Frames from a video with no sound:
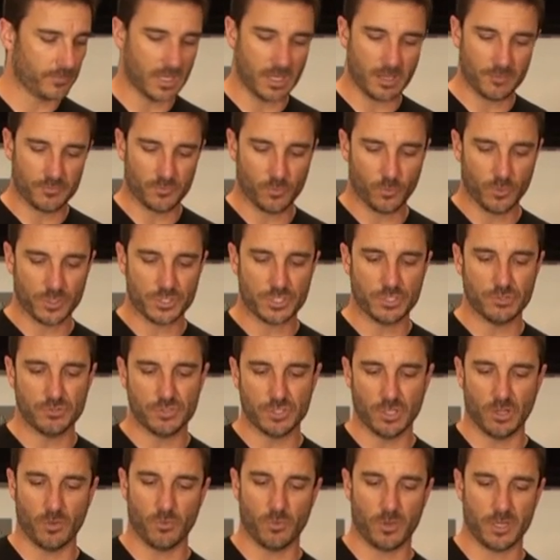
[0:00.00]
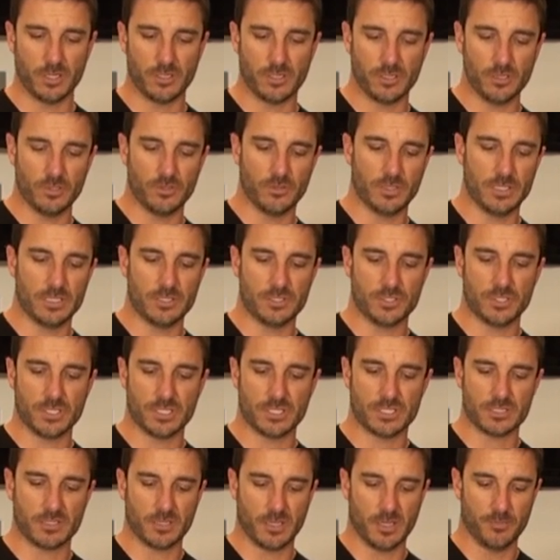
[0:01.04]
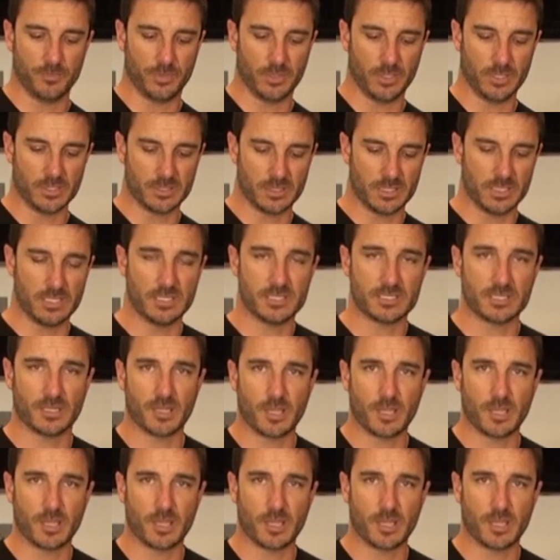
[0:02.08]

Um, what you don't want to do is just unplug these.